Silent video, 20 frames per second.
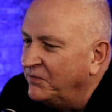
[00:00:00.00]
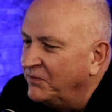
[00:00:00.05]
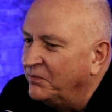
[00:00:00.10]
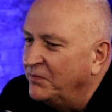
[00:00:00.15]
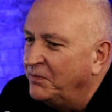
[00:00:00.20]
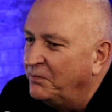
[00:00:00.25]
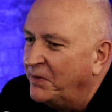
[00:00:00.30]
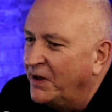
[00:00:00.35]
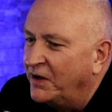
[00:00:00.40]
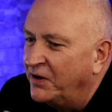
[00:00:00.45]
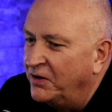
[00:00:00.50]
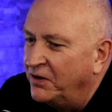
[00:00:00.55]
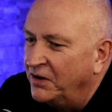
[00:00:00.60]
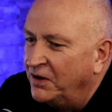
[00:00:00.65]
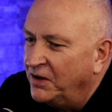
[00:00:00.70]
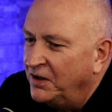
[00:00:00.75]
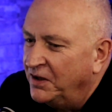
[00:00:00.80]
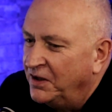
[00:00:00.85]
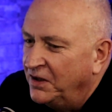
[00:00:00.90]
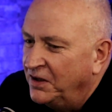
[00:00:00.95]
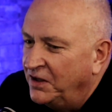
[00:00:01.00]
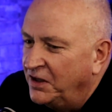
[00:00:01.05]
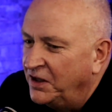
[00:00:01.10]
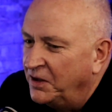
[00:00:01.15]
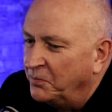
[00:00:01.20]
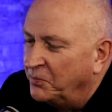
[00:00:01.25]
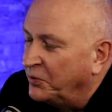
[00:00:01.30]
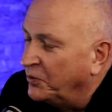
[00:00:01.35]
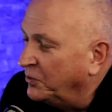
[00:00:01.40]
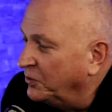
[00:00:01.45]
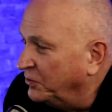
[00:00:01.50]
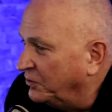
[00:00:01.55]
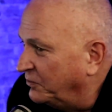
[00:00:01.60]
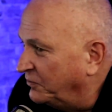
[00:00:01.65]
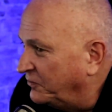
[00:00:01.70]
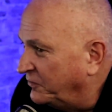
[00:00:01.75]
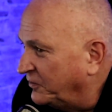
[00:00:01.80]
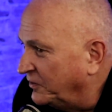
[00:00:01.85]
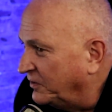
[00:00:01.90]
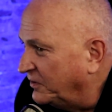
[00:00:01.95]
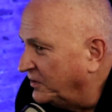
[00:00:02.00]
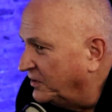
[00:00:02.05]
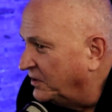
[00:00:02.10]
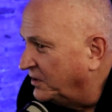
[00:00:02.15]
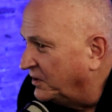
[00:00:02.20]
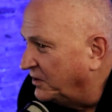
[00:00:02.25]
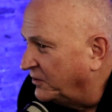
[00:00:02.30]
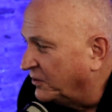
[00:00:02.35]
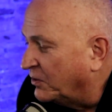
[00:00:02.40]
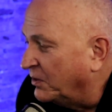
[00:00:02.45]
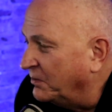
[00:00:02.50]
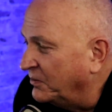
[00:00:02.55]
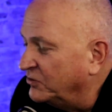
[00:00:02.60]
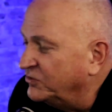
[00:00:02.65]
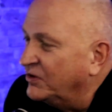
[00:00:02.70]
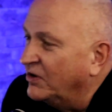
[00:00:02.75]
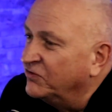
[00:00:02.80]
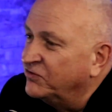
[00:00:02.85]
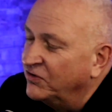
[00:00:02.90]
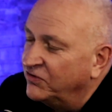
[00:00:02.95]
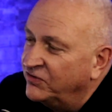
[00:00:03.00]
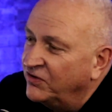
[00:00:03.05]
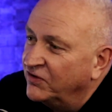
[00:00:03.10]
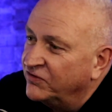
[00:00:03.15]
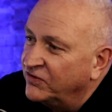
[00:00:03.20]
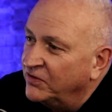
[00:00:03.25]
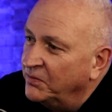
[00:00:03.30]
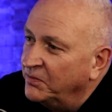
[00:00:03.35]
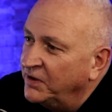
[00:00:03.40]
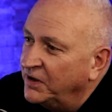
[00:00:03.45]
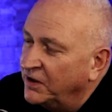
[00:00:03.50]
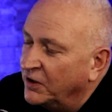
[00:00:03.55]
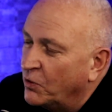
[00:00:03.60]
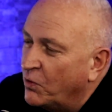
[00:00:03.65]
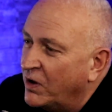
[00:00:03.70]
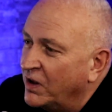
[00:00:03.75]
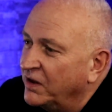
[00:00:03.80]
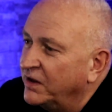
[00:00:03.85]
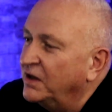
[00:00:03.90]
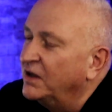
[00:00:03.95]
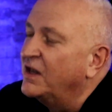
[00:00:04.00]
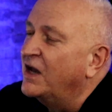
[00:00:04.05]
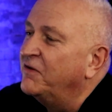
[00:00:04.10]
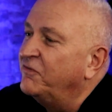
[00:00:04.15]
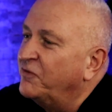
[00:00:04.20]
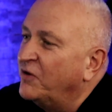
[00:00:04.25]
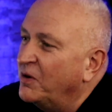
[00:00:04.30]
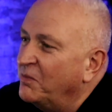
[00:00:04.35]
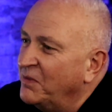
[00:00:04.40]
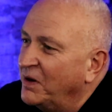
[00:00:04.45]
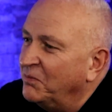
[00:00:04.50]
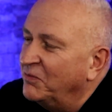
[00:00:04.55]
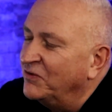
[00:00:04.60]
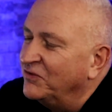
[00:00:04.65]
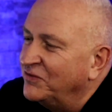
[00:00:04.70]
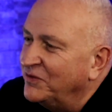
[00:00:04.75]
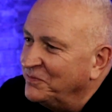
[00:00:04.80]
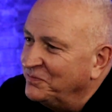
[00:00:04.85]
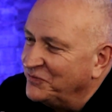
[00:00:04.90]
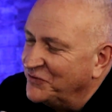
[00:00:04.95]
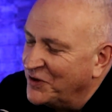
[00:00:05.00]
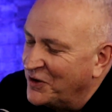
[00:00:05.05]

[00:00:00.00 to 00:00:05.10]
better improve the criminal justice system and the quality of life for our members.